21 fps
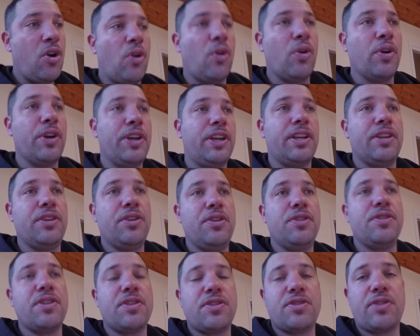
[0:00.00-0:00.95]
or you can
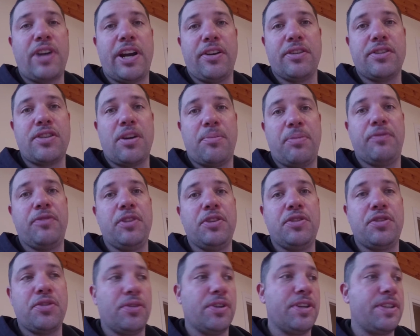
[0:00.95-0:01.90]
use it straight on top of your
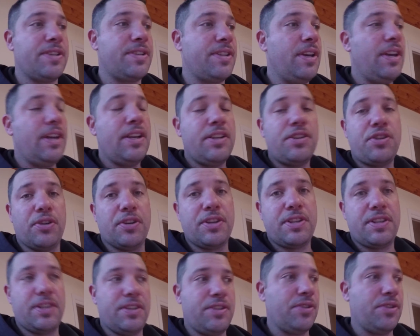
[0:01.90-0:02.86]
joist. Choice is